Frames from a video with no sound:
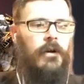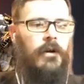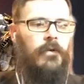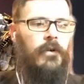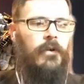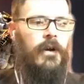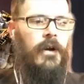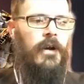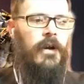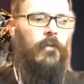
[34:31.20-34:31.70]

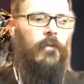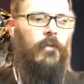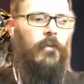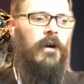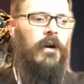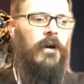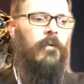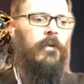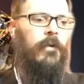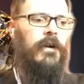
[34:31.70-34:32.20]
right.
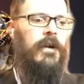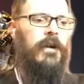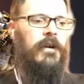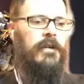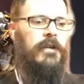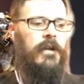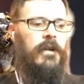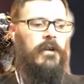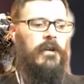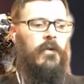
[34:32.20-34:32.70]
Well, we're going to
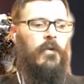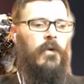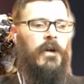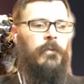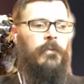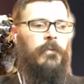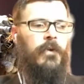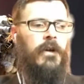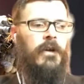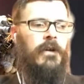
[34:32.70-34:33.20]
take a
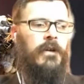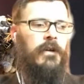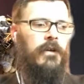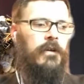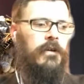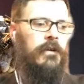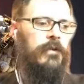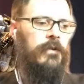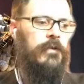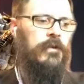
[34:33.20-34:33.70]
quick break
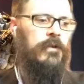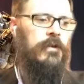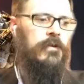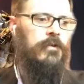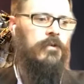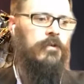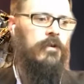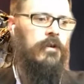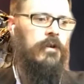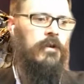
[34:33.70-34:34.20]
here on the
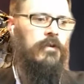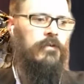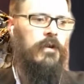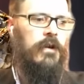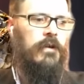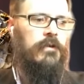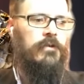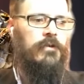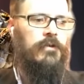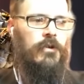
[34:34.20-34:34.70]
Digital
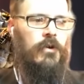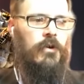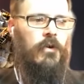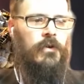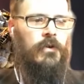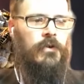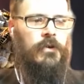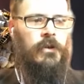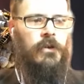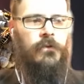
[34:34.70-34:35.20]
Contractor Show
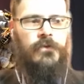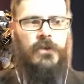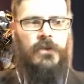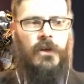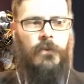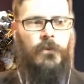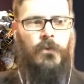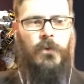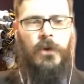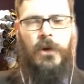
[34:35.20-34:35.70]
on Turf's
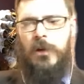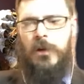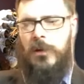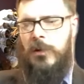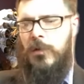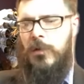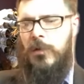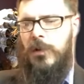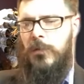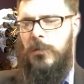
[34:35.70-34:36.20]
Up
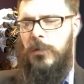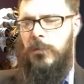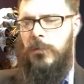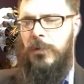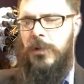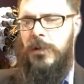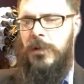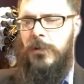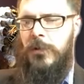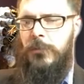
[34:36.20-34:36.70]
Radio, and when
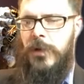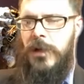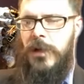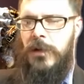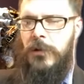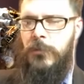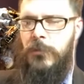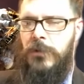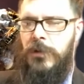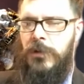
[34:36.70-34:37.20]
we come back,
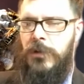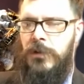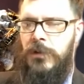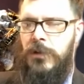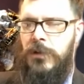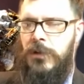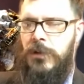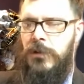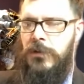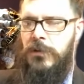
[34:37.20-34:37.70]
we're going to
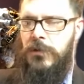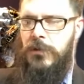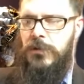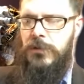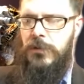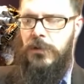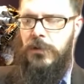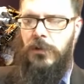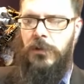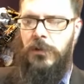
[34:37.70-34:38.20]
get into a
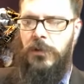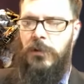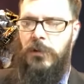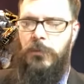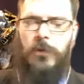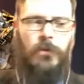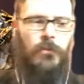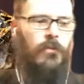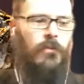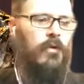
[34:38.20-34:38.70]
little
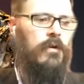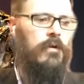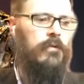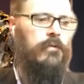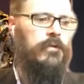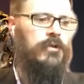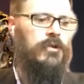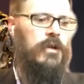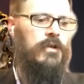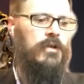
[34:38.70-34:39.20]
bit more with JJ